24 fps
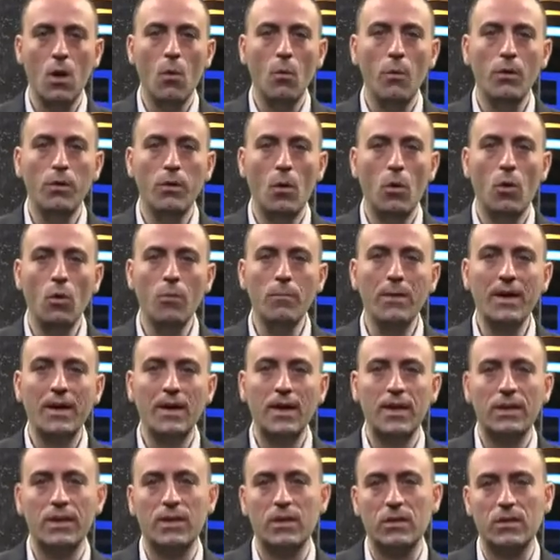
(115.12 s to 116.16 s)
With all
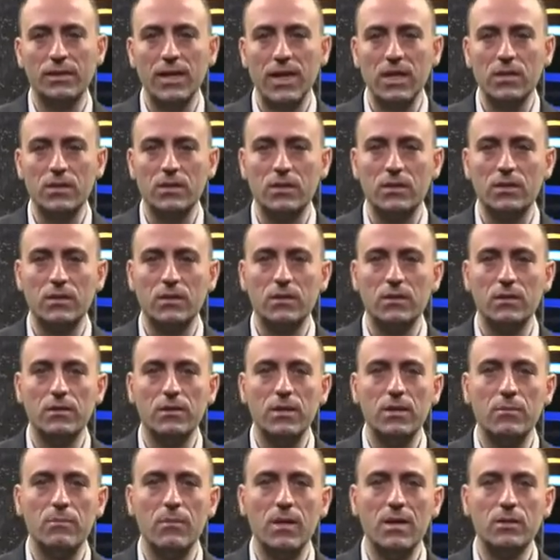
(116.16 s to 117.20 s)
mechanical tests,
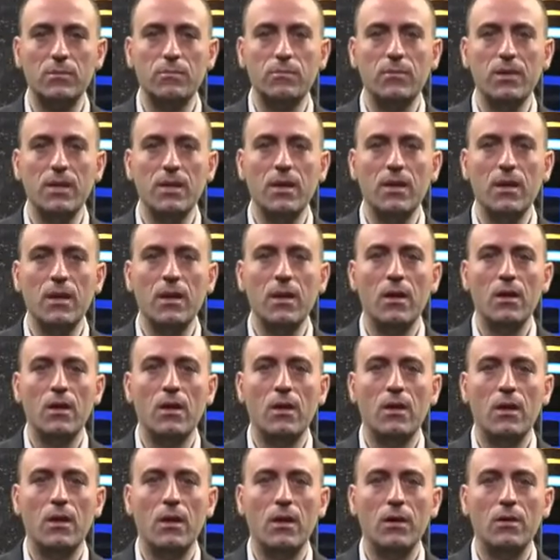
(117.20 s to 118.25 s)
there must be
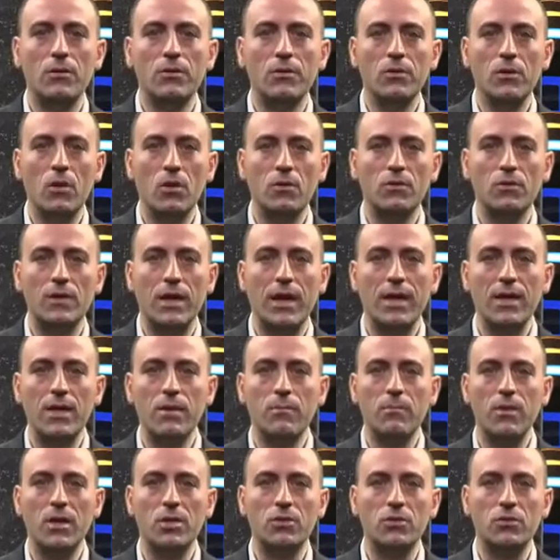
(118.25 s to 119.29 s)
not
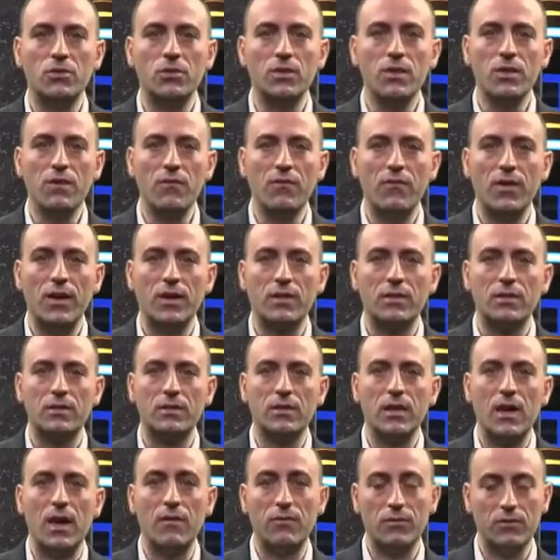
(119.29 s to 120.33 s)
any major defects
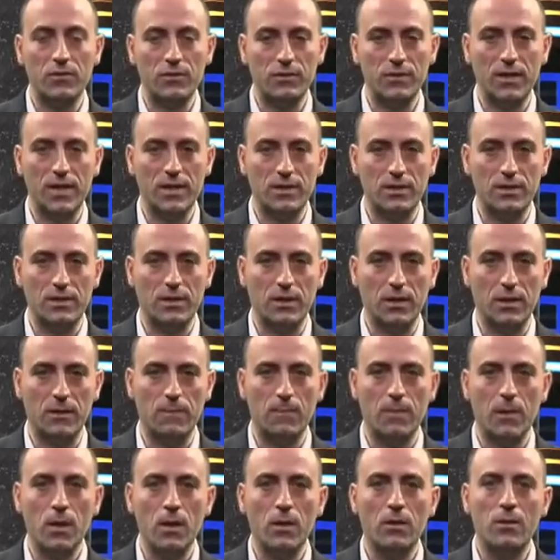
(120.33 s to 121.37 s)
after testing.
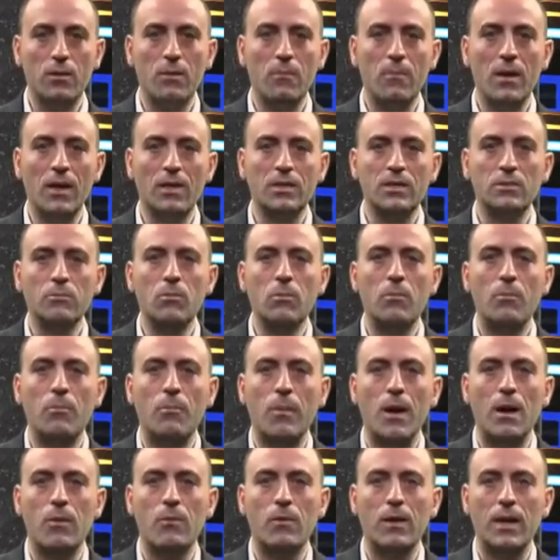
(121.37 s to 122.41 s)
The maximum
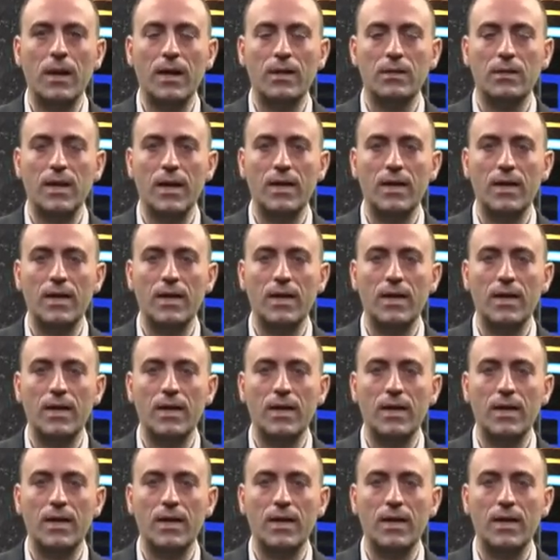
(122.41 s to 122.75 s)
power at